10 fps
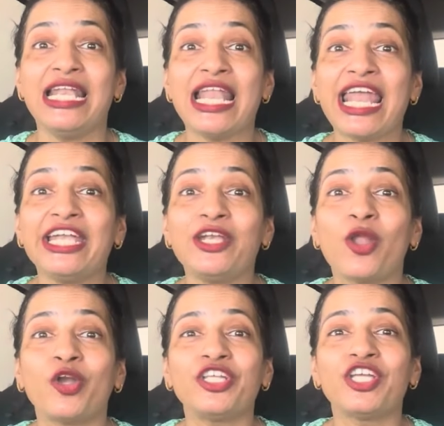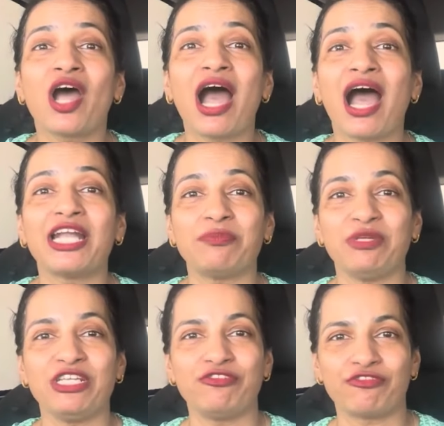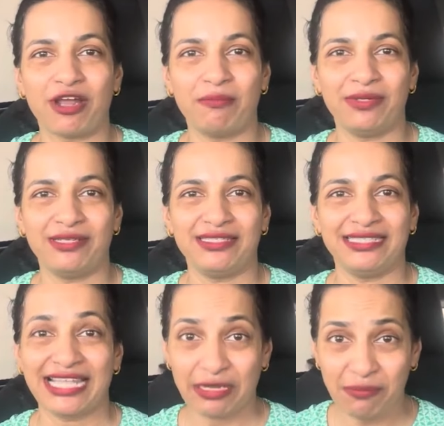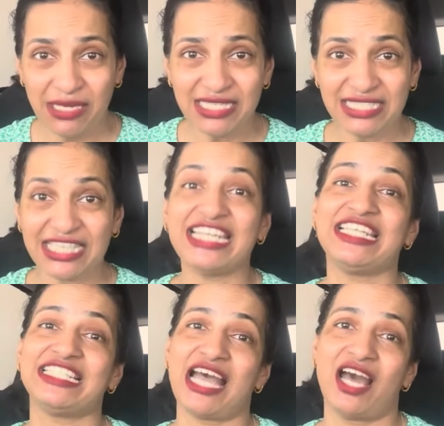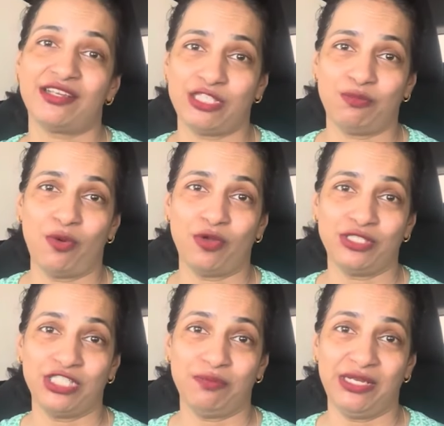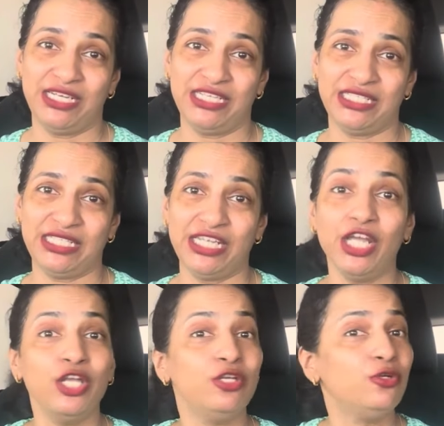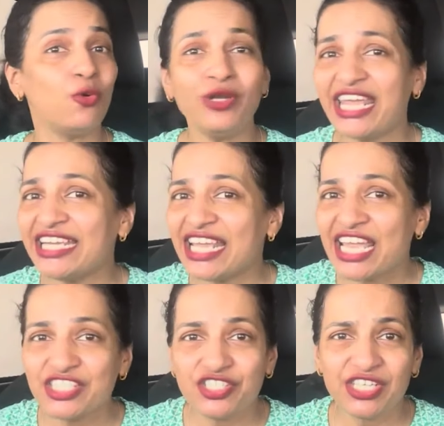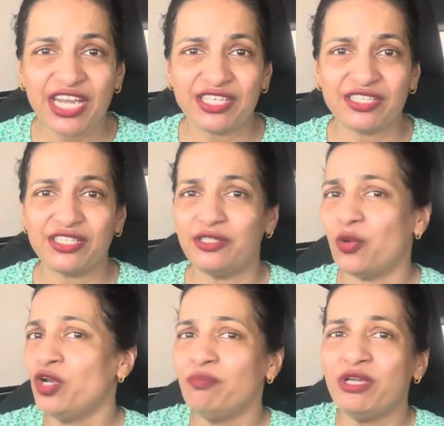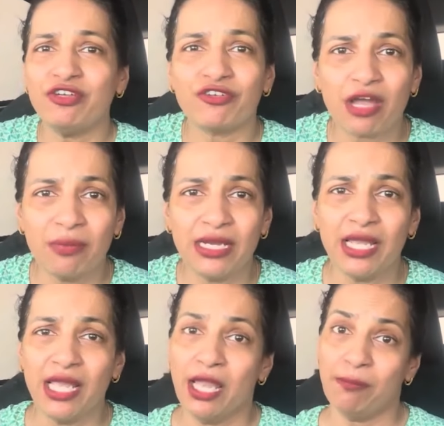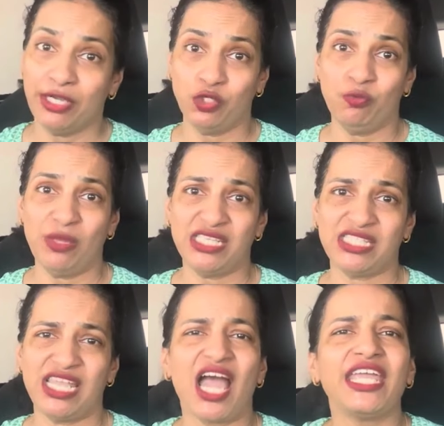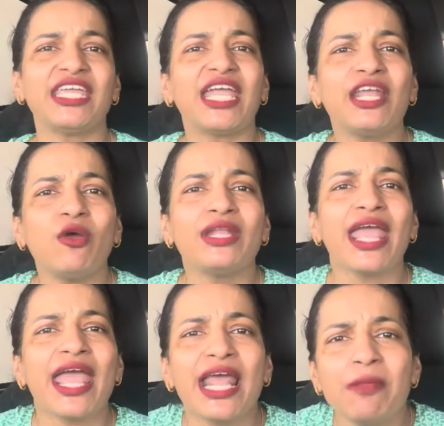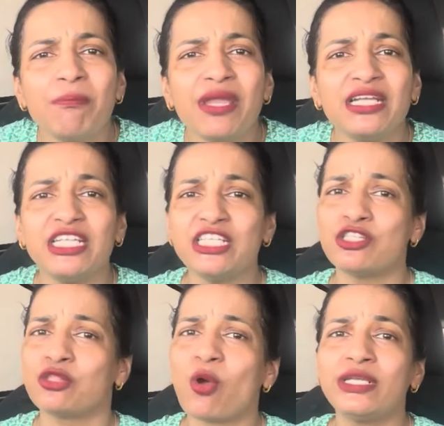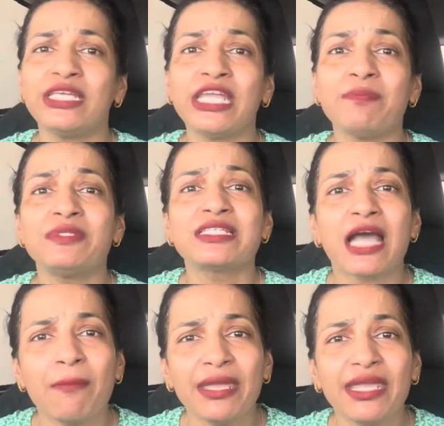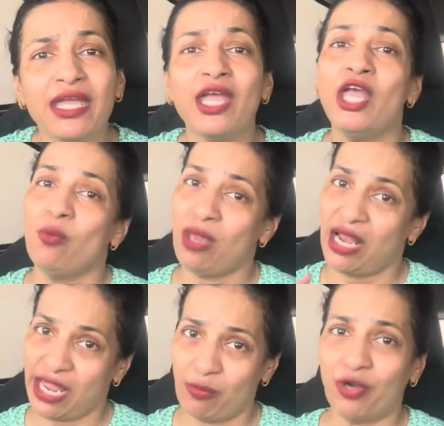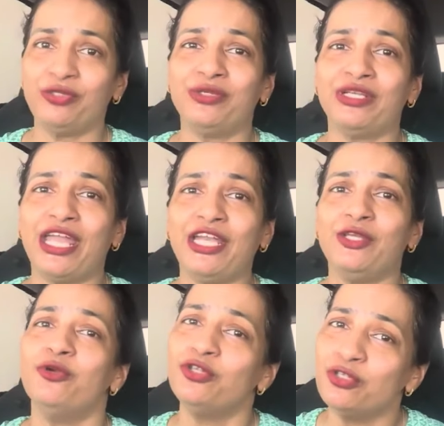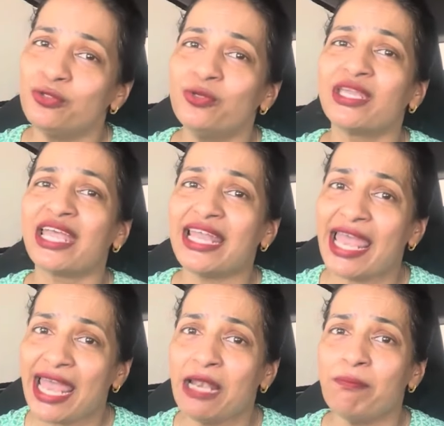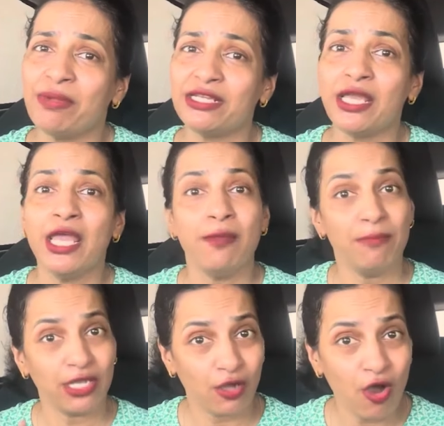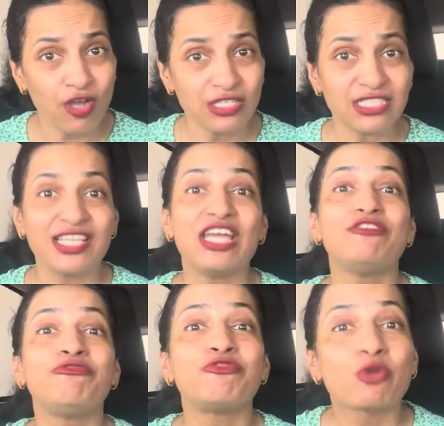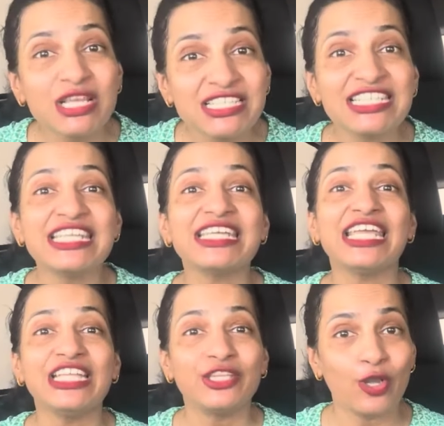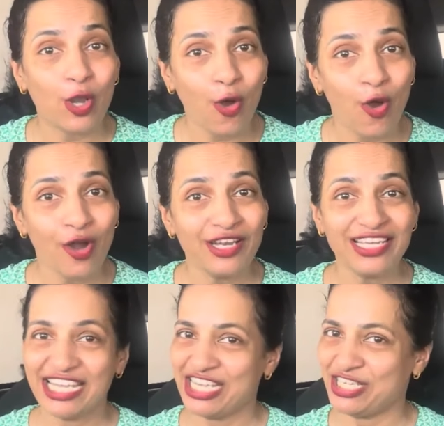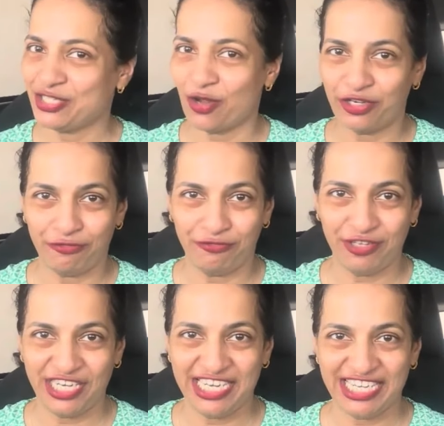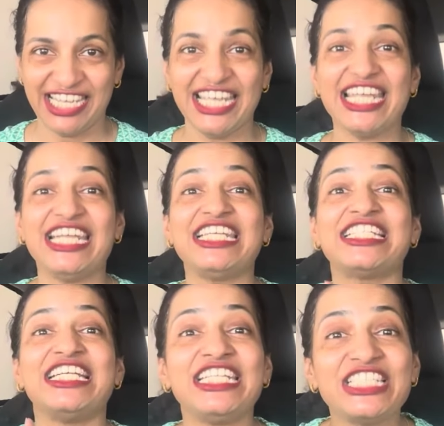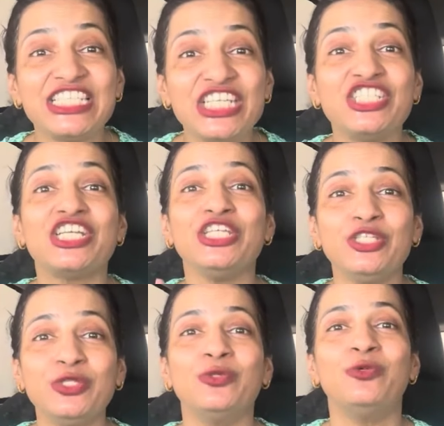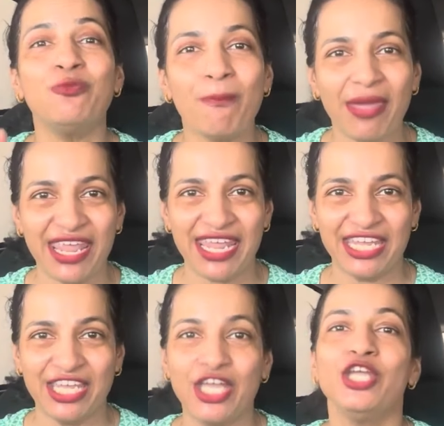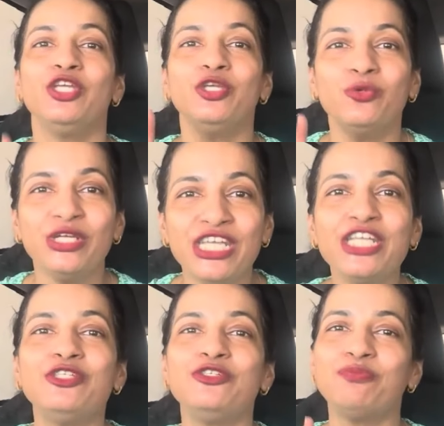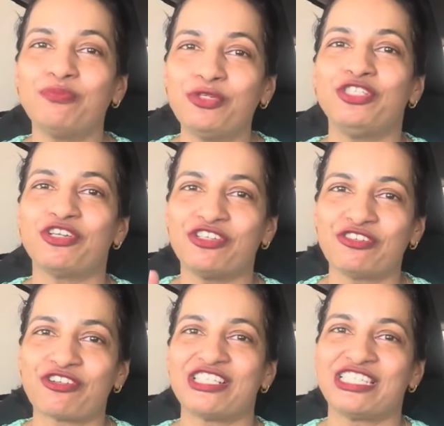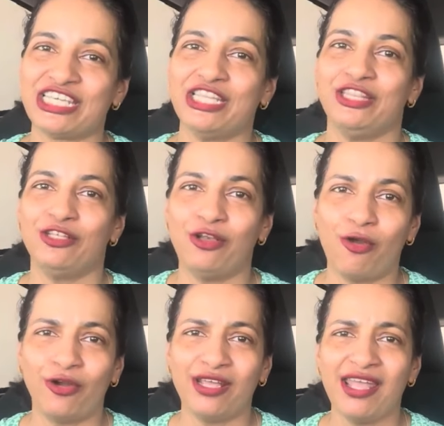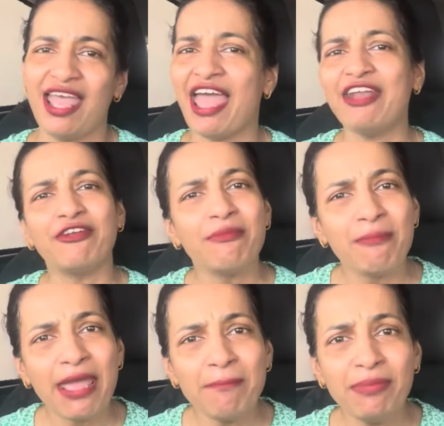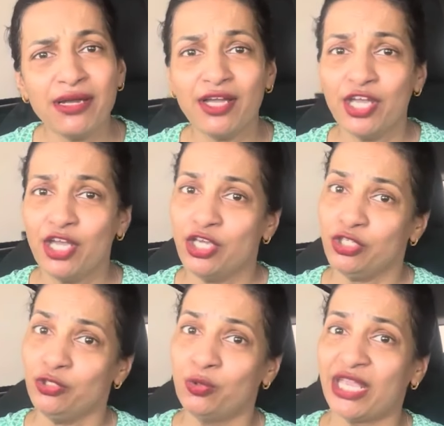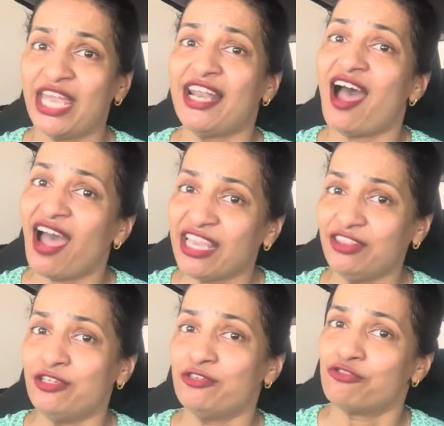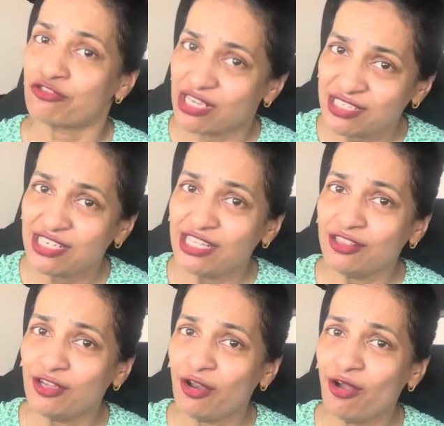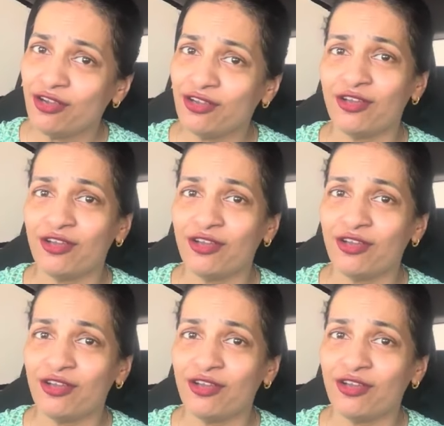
"Let not your heart be troubled." That means it is our responsibility. Don't get agitated. Don't be troubled. But you may say, "I cannot help it. This thought keeps coming." Well, I want to tell you, you can help it, because trusting in the Lord is not a feeling. It is a decision you make. You need to put your trust in the Lord. And remember, you can either trust in the Lord